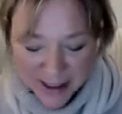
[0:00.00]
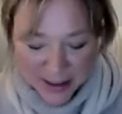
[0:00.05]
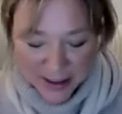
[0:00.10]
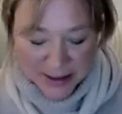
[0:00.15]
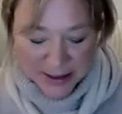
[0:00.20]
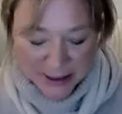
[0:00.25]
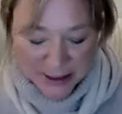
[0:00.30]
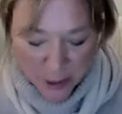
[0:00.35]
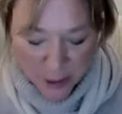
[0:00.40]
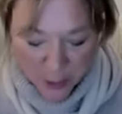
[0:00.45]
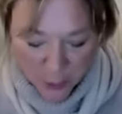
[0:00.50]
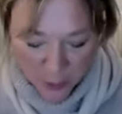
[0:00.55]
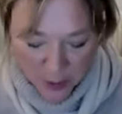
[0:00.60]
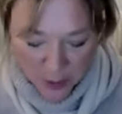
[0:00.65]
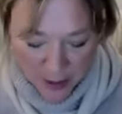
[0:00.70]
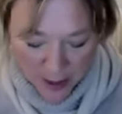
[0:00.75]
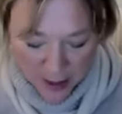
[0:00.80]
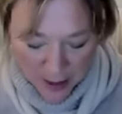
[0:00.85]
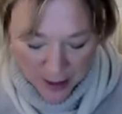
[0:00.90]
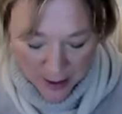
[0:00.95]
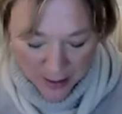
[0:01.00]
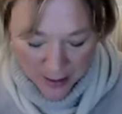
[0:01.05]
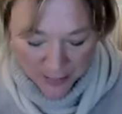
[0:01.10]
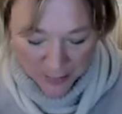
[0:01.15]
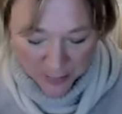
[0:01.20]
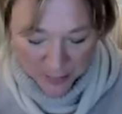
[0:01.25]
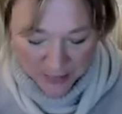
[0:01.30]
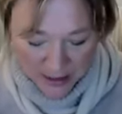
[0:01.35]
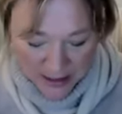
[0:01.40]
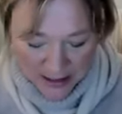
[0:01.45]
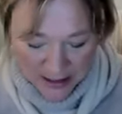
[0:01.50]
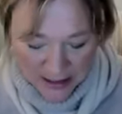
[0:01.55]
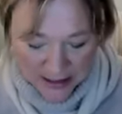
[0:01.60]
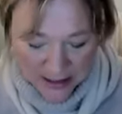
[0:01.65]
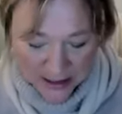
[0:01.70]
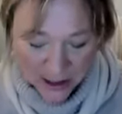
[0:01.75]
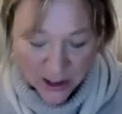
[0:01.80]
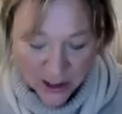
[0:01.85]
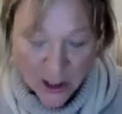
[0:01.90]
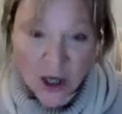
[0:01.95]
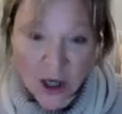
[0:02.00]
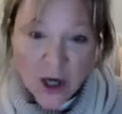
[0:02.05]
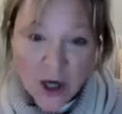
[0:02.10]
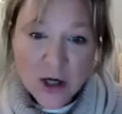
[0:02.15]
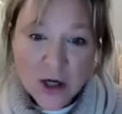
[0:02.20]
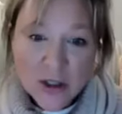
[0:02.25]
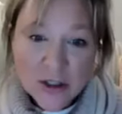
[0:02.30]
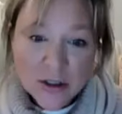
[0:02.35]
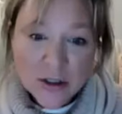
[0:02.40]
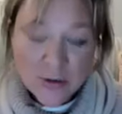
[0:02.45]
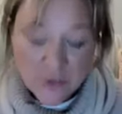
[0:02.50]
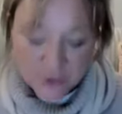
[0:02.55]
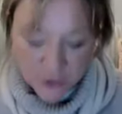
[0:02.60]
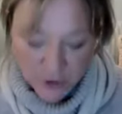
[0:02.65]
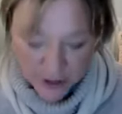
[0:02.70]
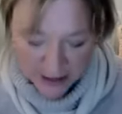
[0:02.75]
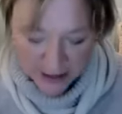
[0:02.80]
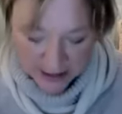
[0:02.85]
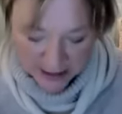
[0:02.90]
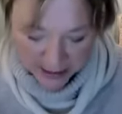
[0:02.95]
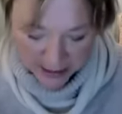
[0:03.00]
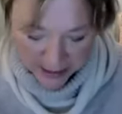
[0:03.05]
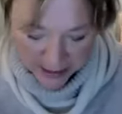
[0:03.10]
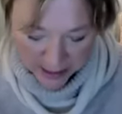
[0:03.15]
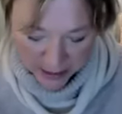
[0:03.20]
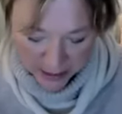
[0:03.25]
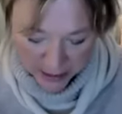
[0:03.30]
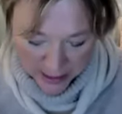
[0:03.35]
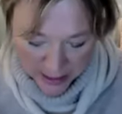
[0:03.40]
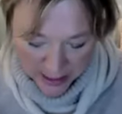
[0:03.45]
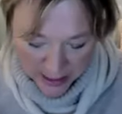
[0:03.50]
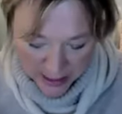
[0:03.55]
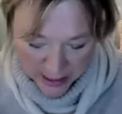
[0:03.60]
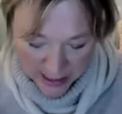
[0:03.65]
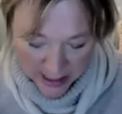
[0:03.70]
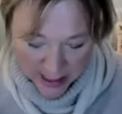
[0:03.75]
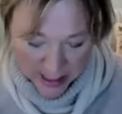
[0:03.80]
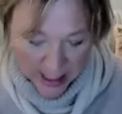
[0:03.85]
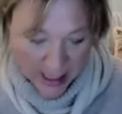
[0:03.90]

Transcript: So um, this is the card of trusting, okay?